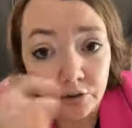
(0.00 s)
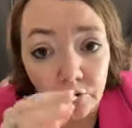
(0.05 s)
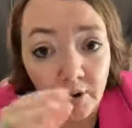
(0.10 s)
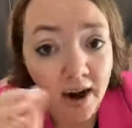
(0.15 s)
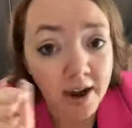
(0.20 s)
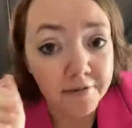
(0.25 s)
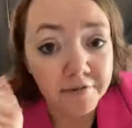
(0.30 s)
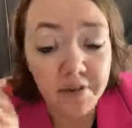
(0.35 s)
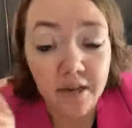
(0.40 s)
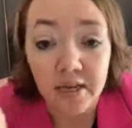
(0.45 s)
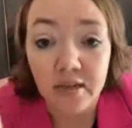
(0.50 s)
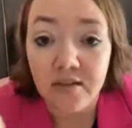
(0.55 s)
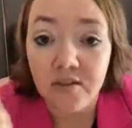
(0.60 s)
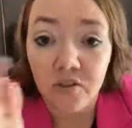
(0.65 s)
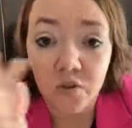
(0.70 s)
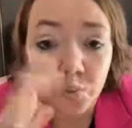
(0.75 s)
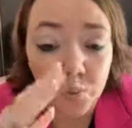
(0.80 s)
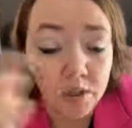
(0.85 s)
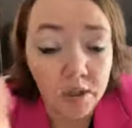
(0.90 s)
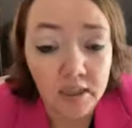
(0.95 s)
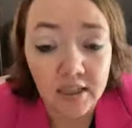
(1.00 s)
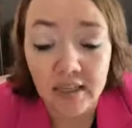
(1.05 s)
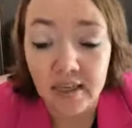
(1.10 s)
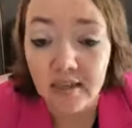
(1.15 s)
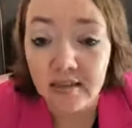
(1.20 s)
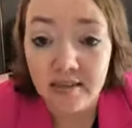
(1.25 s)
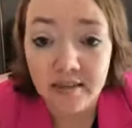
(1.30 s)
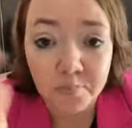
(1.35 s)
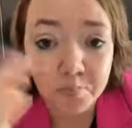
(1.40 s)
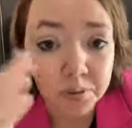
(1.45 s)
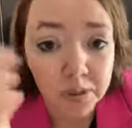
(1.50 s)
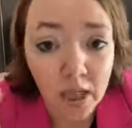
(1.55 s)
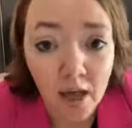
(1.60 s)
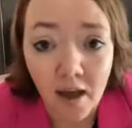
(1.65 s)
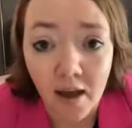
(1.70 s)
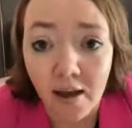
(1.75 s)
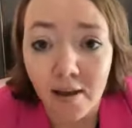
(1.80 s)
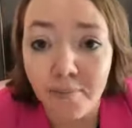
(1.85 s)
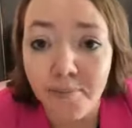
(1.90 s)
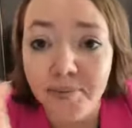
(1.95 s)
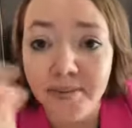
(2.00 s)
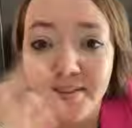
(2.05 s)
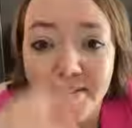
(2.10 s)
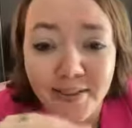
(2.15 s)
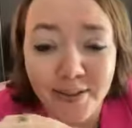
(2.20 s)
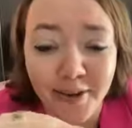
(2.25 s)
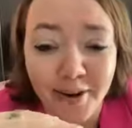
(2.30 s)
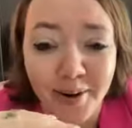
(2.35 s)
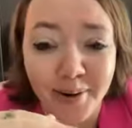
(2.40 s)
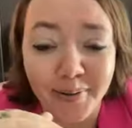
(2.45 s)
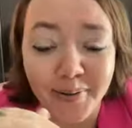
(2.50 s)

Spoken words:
graphics, swirlies, blobs,